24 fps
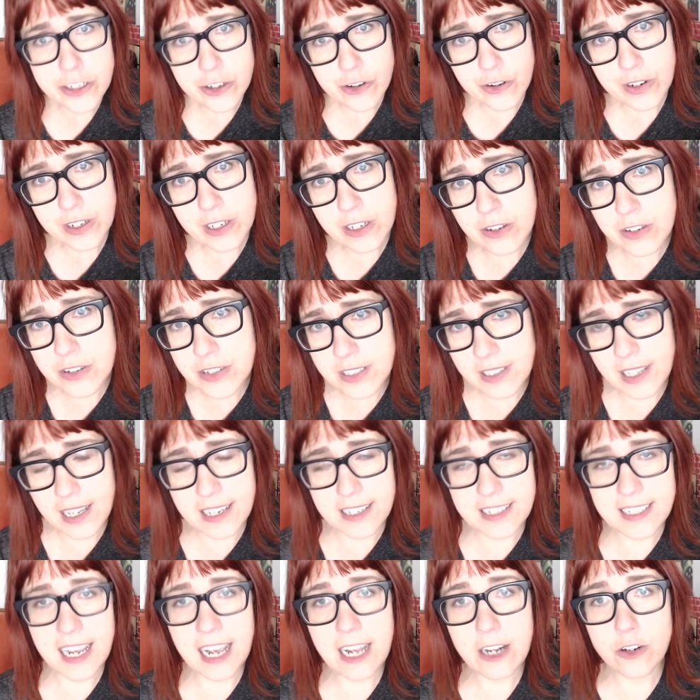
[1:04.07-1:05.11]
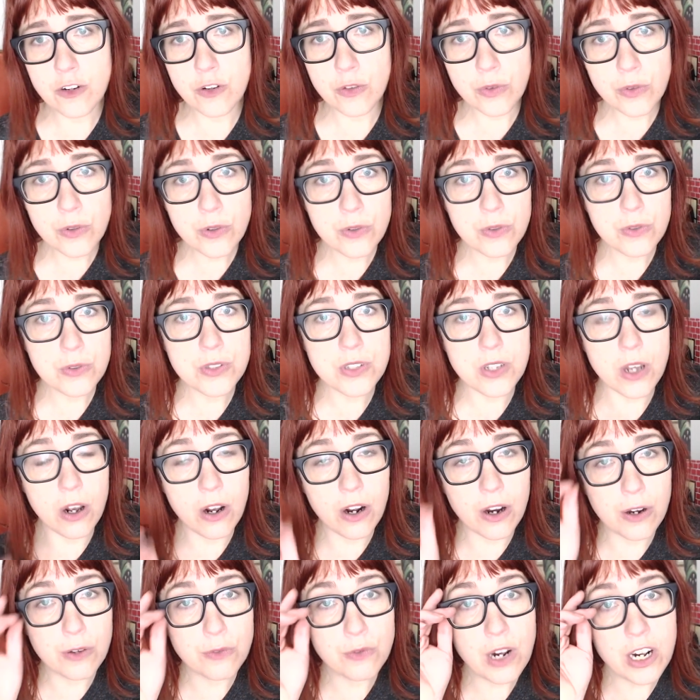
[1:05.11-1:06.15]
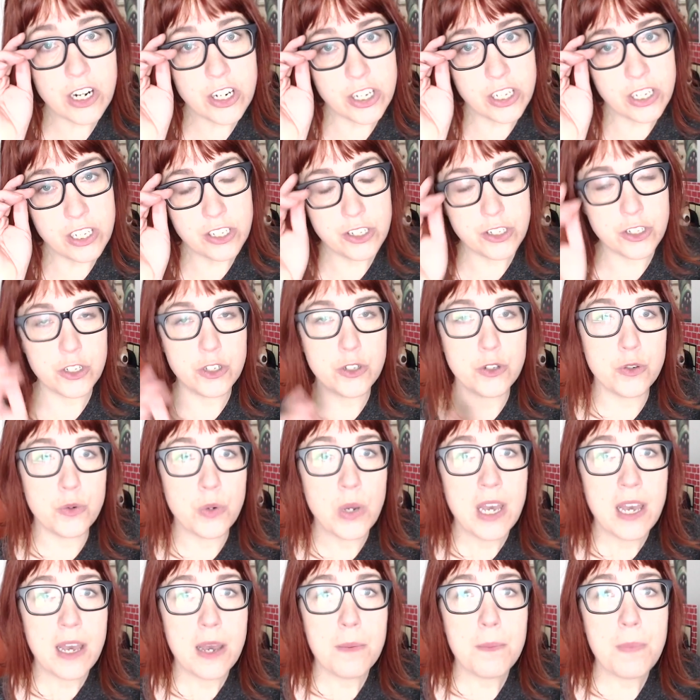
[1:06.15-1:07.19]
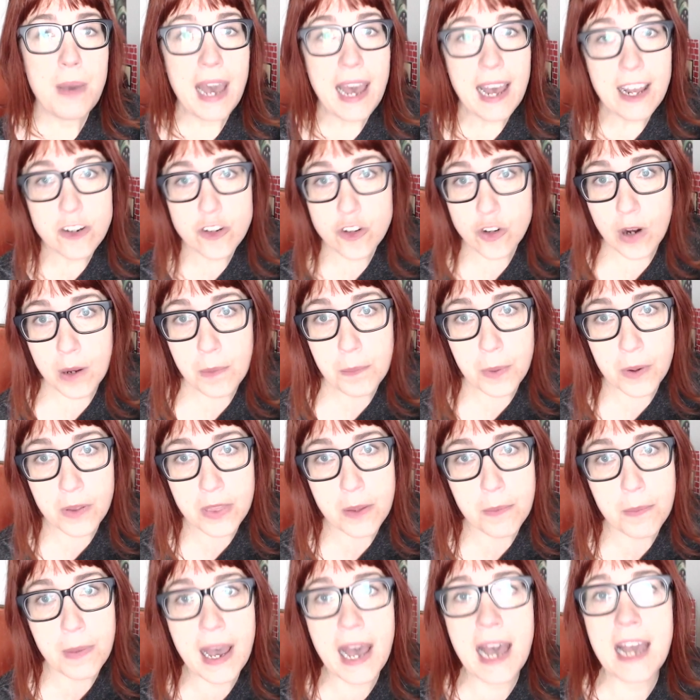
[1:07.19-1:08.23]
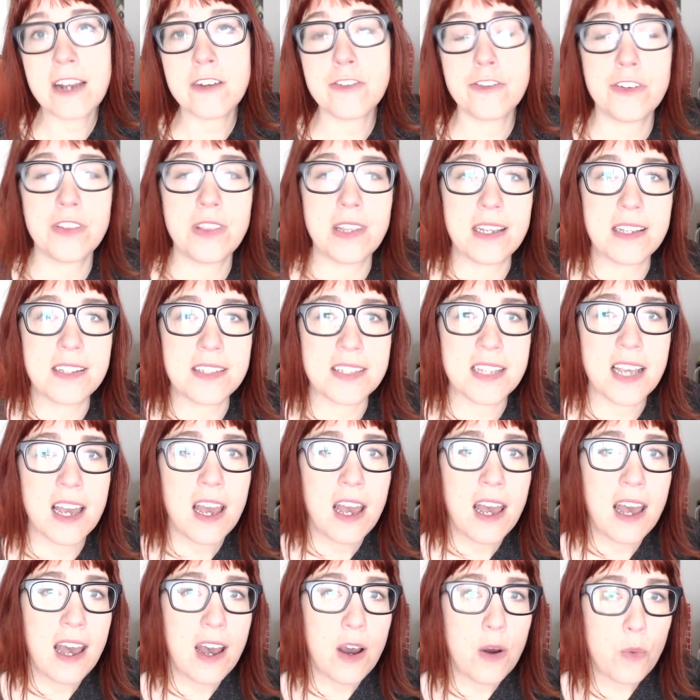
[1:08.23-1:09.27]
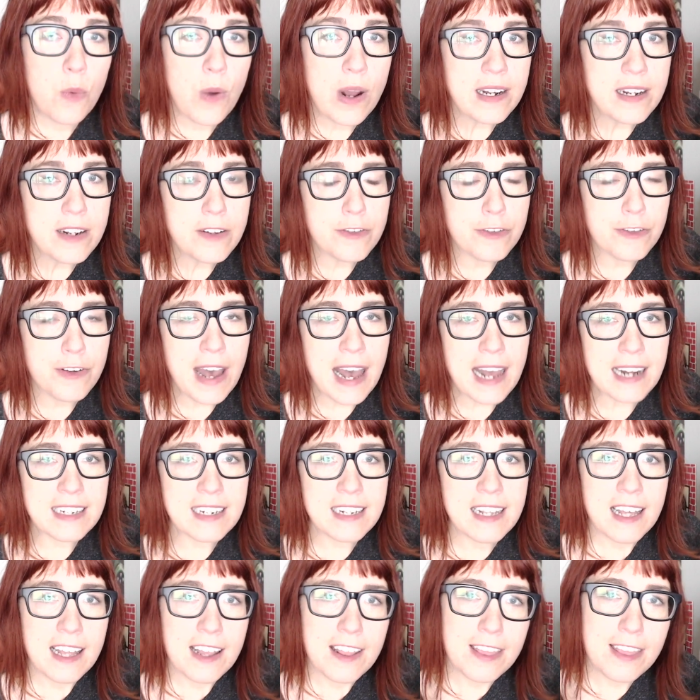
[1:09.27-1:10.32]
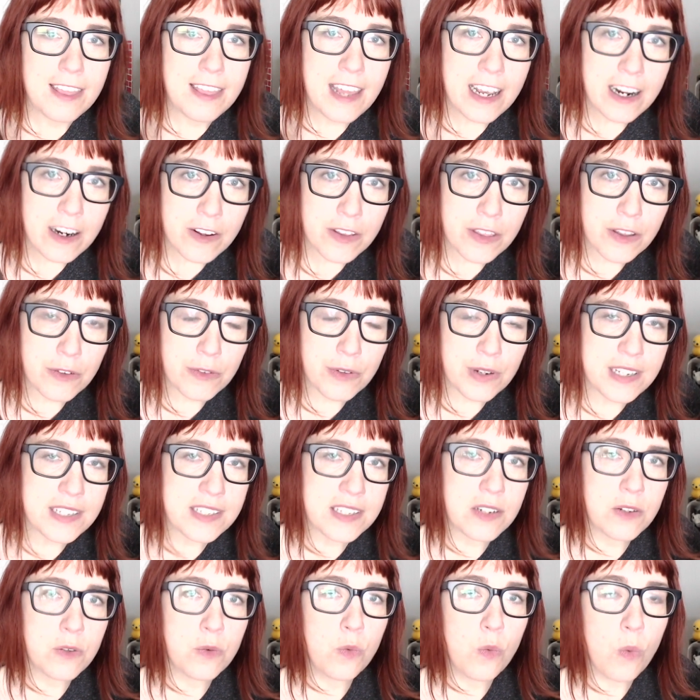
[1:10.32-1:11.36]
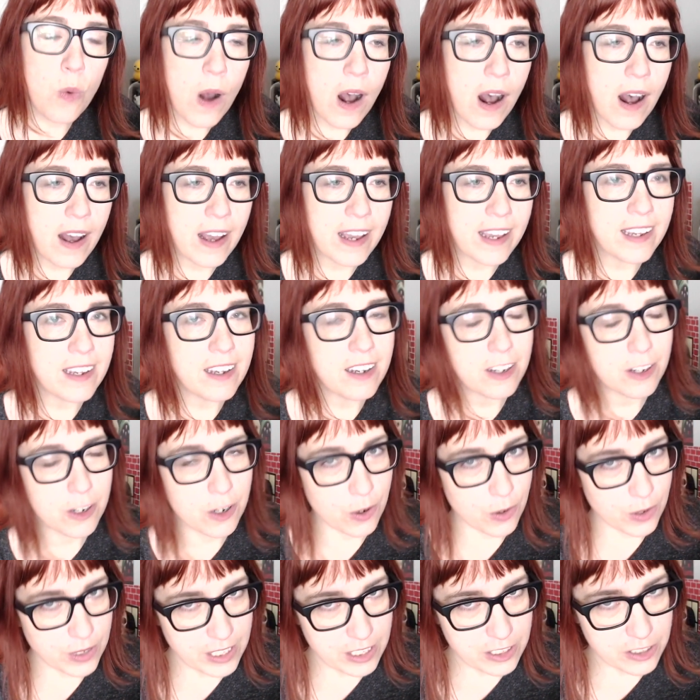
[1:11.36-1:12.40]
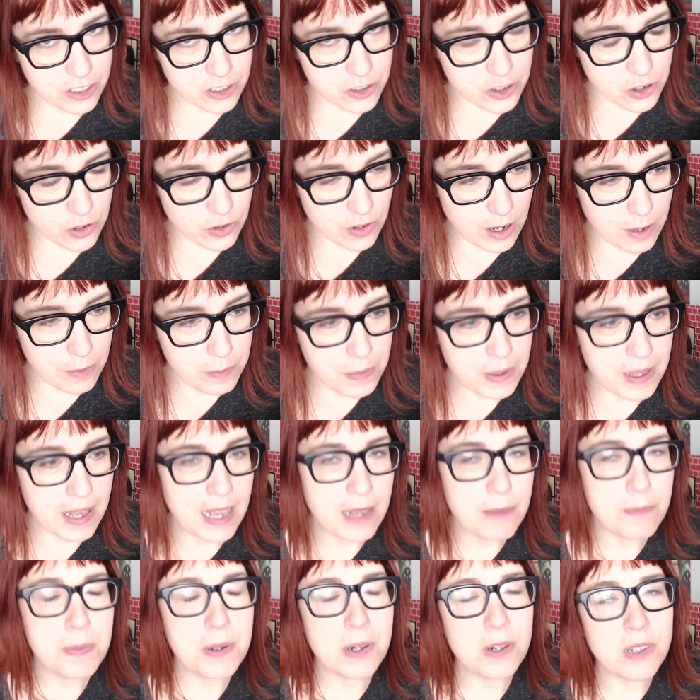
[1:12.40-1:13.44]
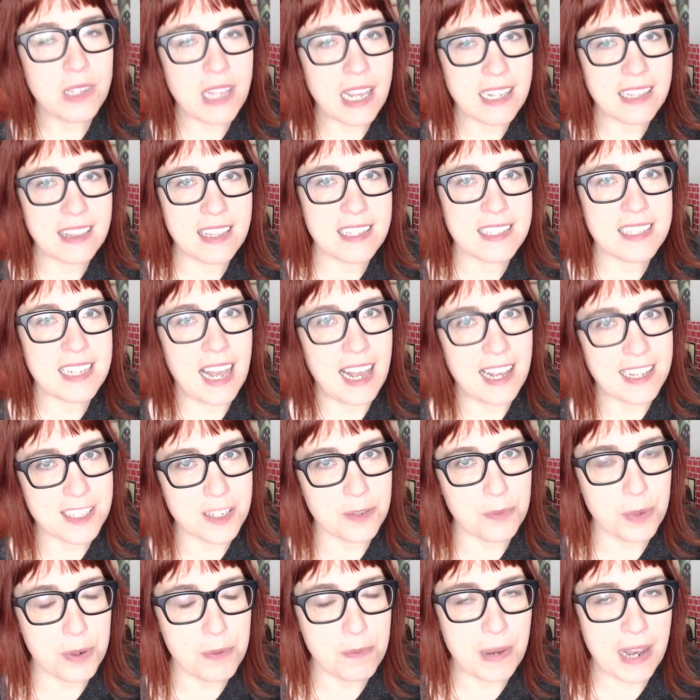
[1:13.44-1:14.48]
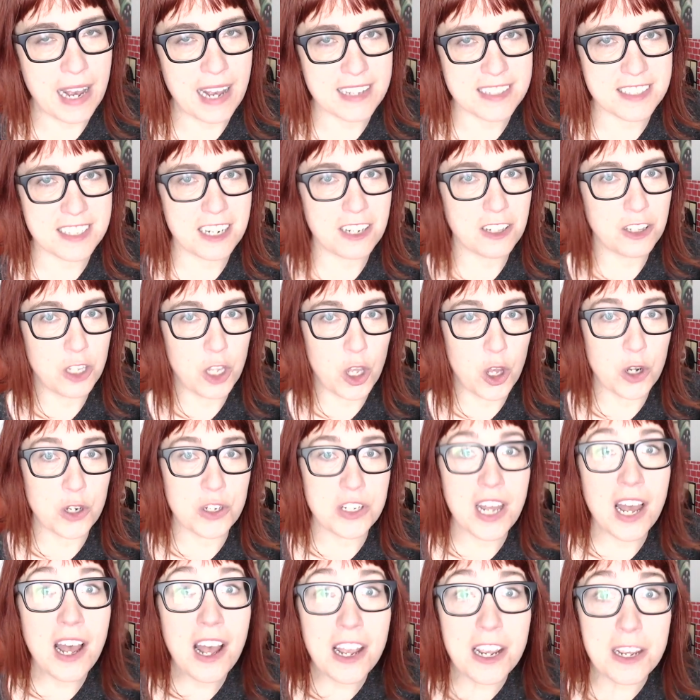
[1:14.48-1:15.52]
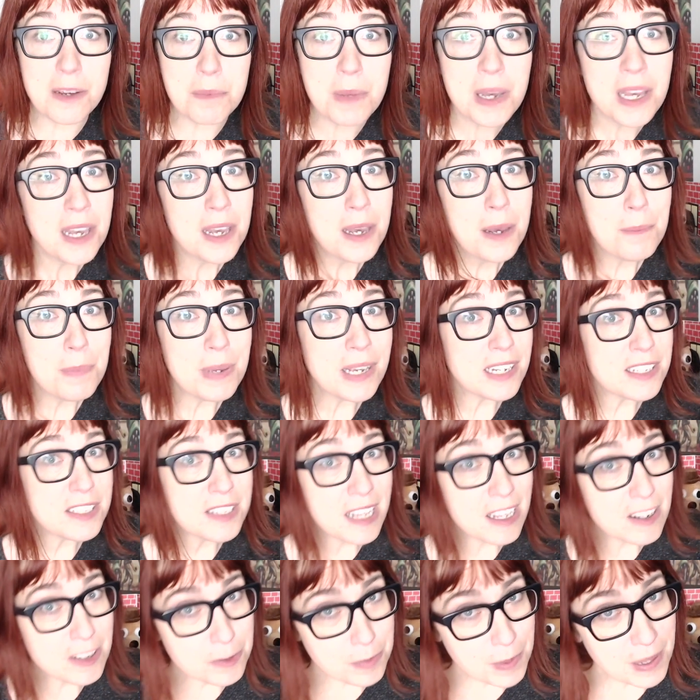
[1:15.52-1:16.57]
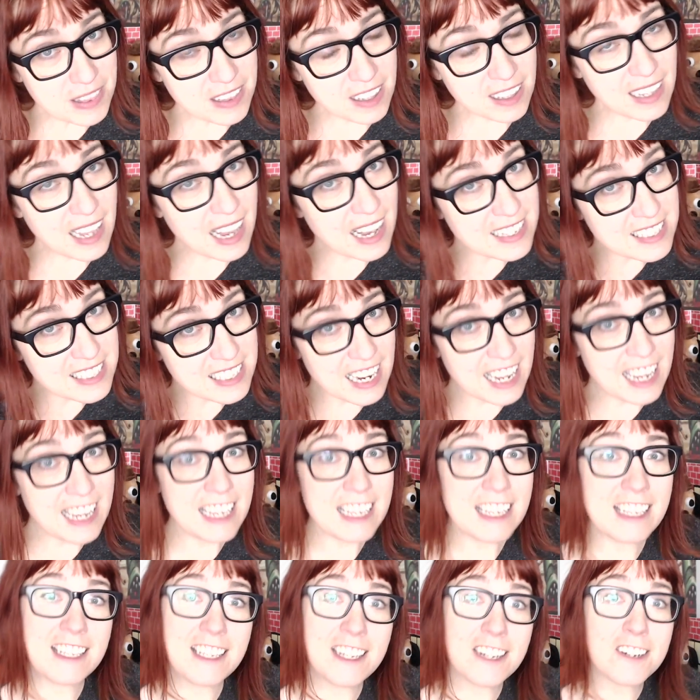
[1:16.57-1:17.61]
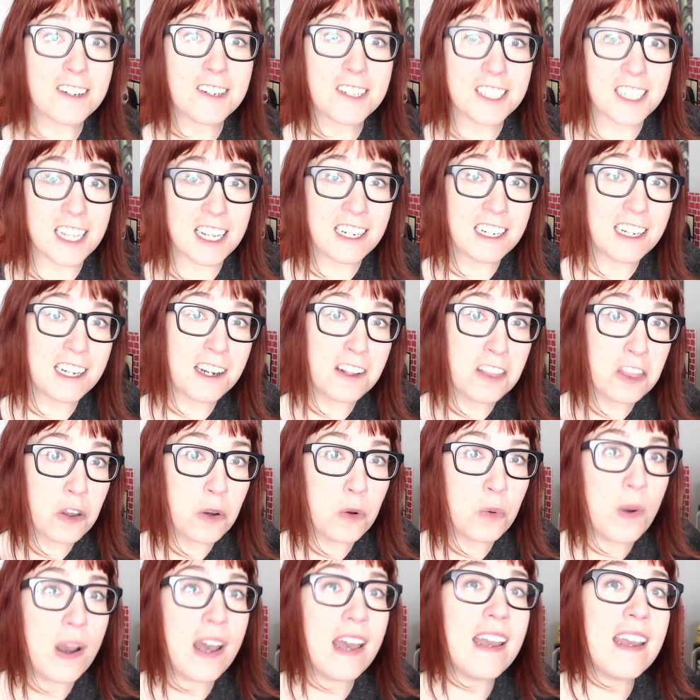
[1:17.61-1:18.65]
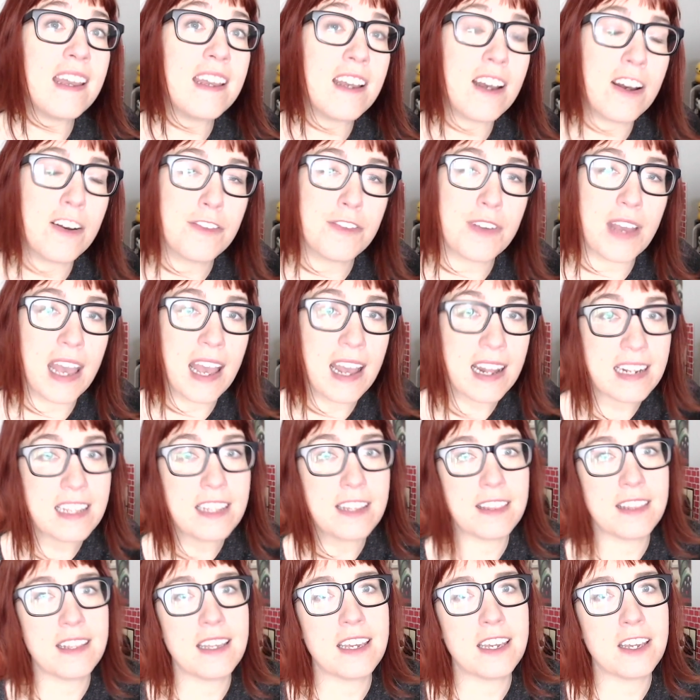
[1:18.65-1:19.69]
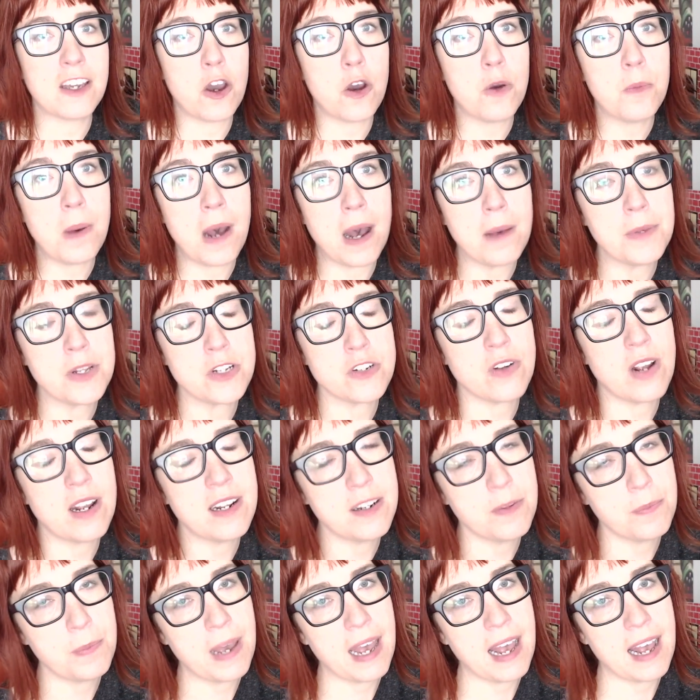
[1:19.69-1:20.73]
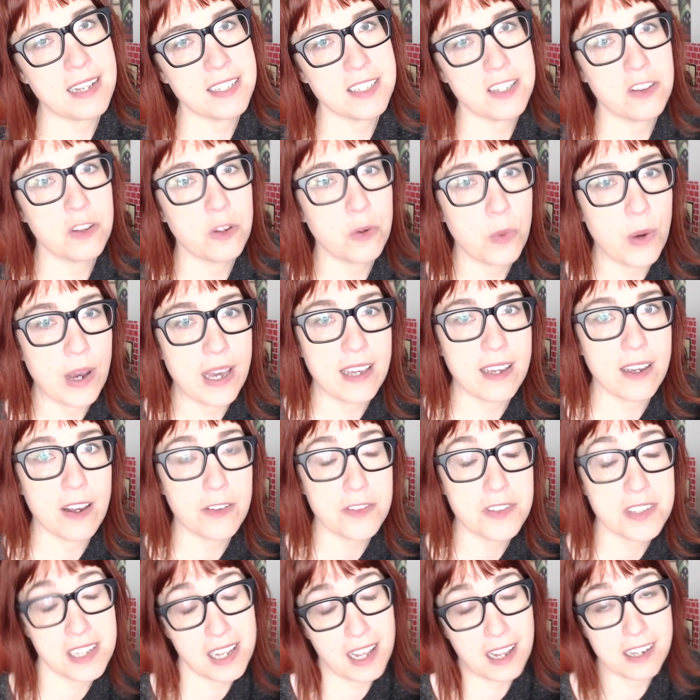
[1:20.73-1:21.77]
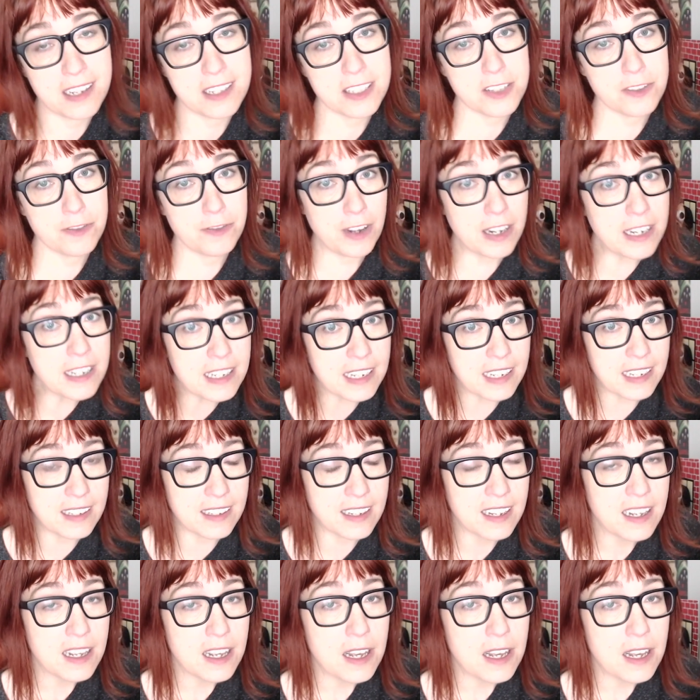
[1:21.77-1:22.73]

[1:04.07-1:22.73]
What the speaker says: critters like Ted Cruz are rushing to pat Trump on the back for this, when in fact, they're the reason why, according to Trump, a bill like this hasn't been passed in a long time, because they spent the last 8 years getting in the way of anything Obama tried to pass in the way of science funding.